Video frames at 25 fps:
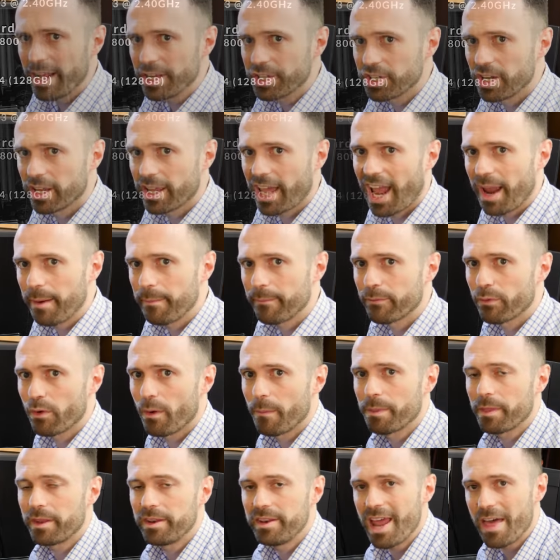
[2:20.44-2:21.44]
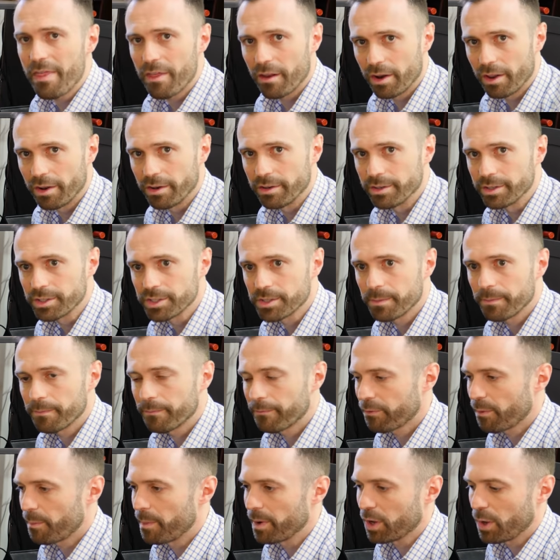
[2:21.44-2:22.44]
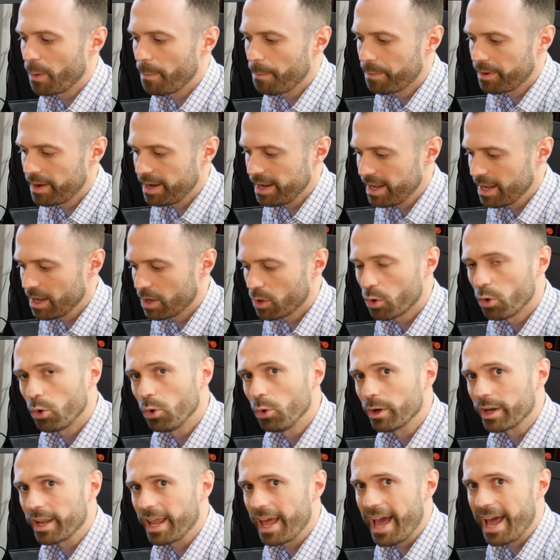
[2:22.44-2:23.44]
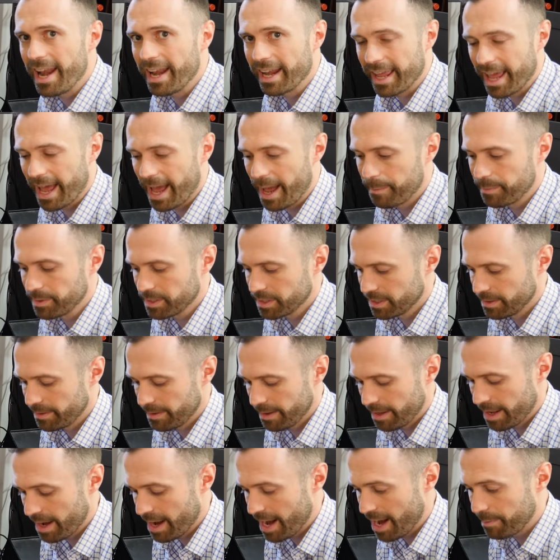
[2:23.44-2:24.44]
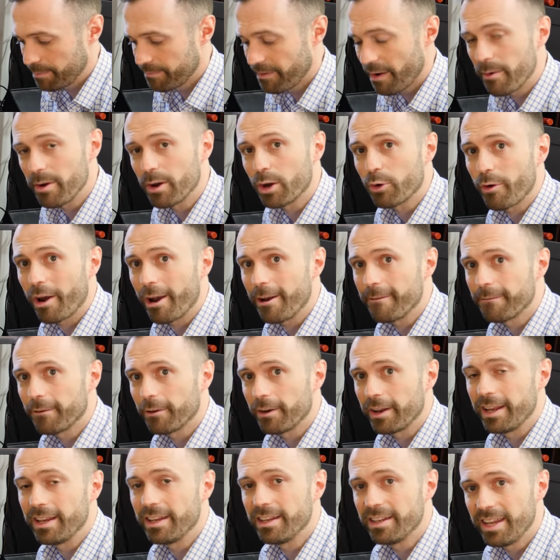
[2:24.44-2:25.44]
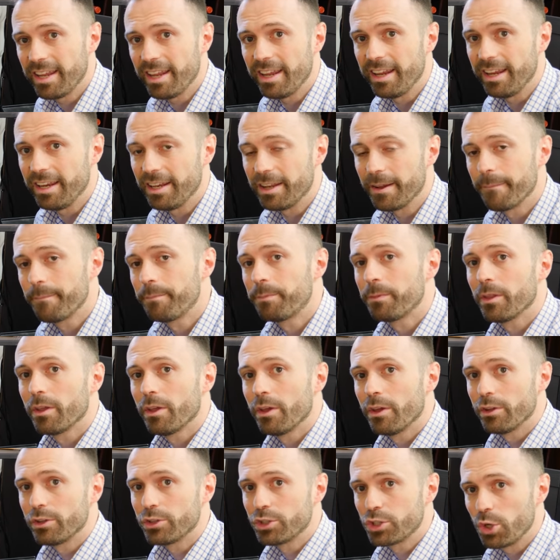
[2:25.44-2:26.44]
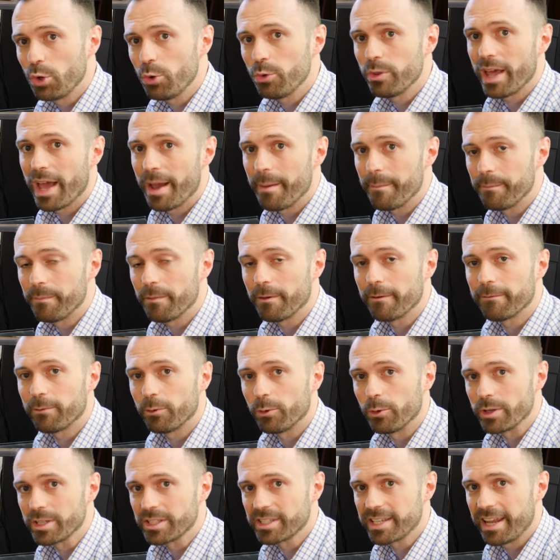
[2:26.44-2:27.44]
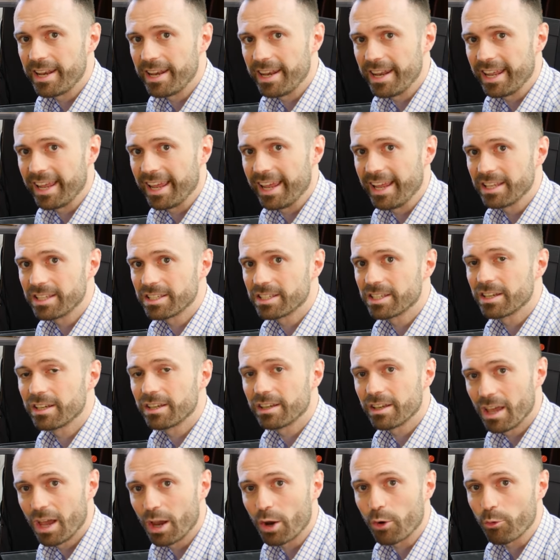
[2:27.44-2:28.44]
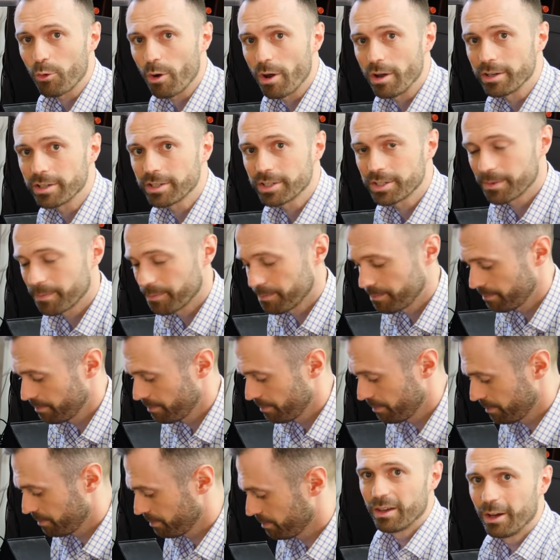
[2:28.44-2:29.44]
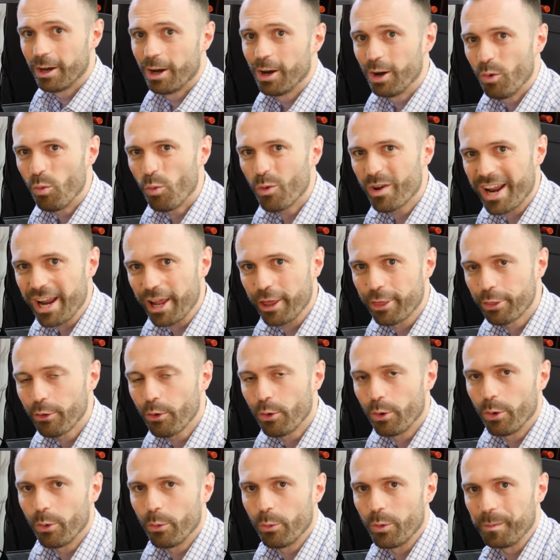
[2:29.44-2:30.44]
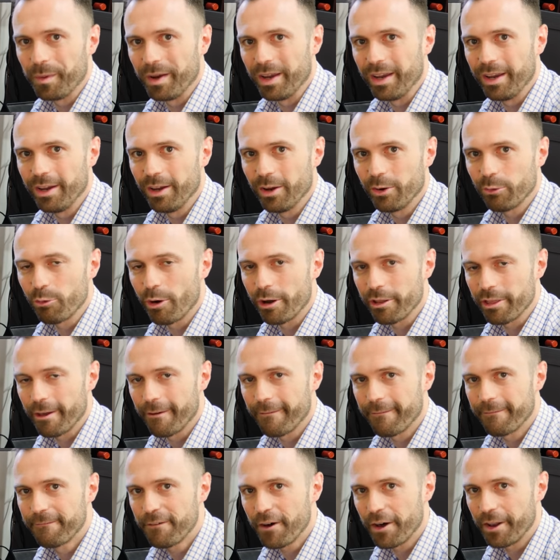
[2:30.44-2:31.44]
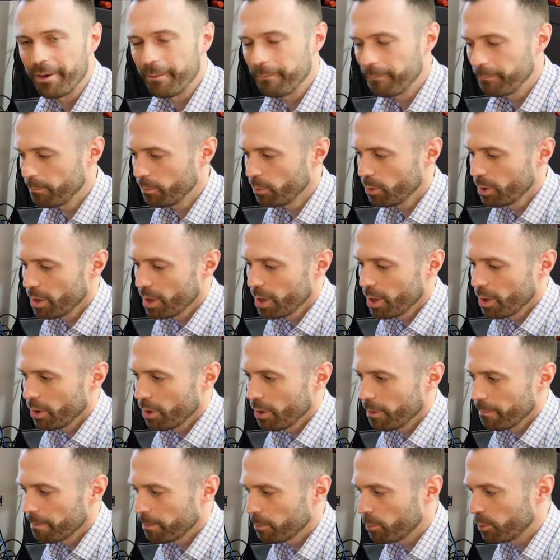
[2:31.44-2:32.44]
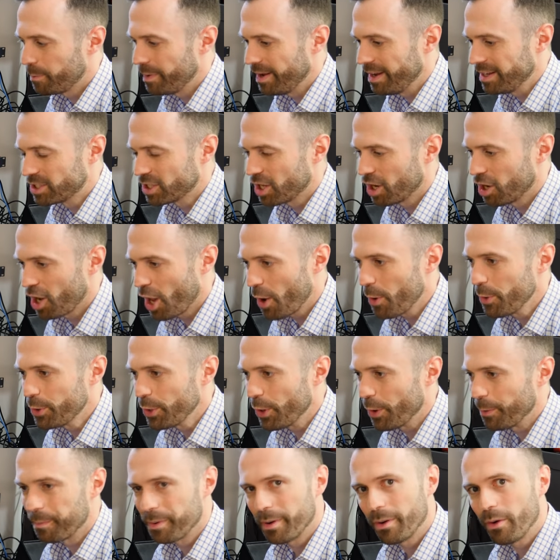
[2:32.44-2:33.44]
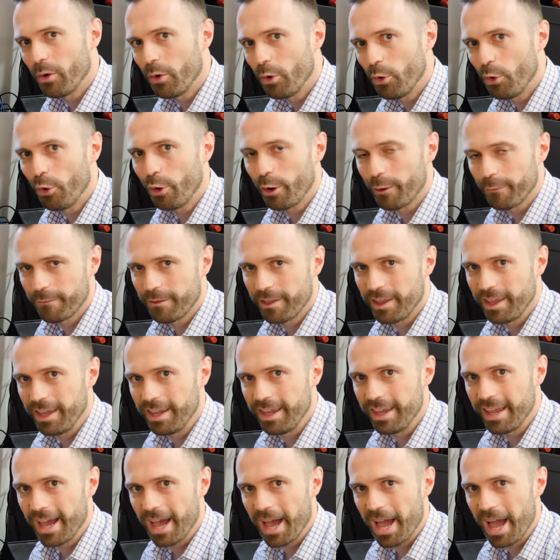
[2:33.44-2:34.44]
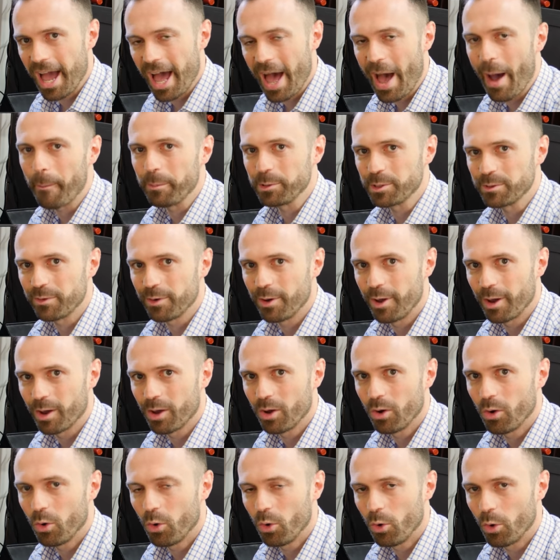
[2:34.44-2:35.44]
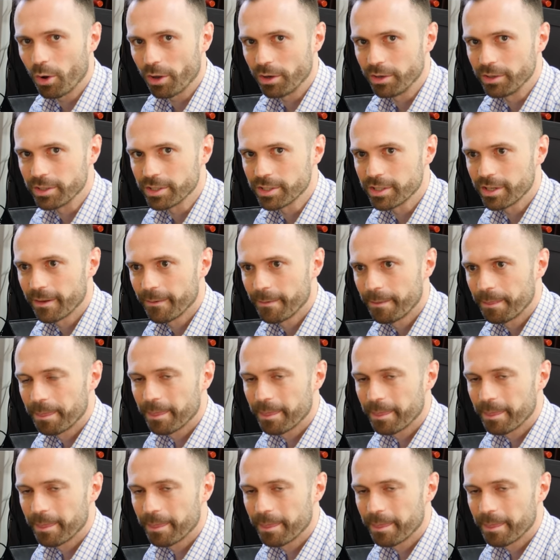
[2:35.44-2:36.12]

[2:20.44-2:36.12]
actually came from the Netherlands, from a company called Encaps, and I am very grateful indeed to them for sending it across. What I thought would be rather fun would be to load up all of the Hauptwerk organs,